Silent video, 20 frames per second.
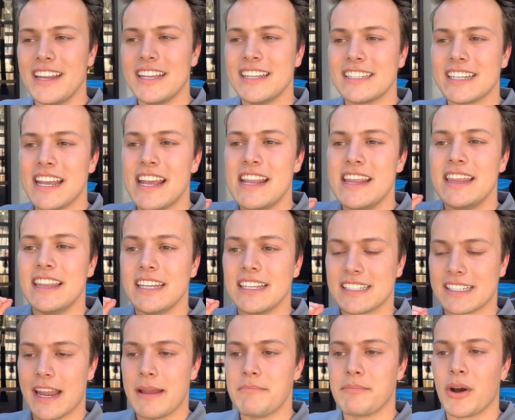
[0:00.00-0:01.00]
is in the
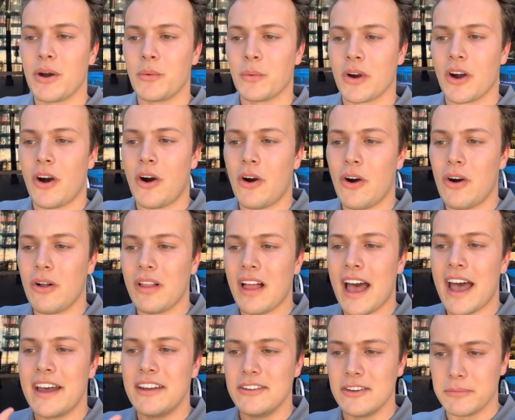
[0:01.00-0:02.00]
same boat. We're all
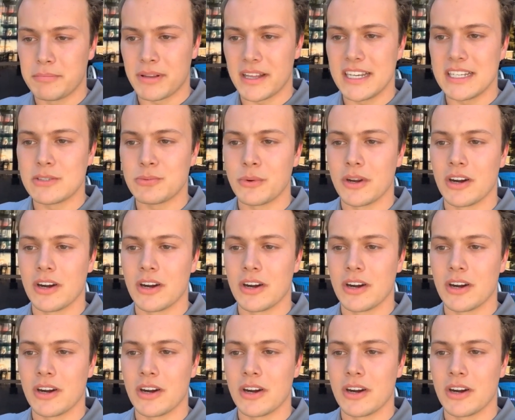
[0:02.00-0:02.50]
at a new place.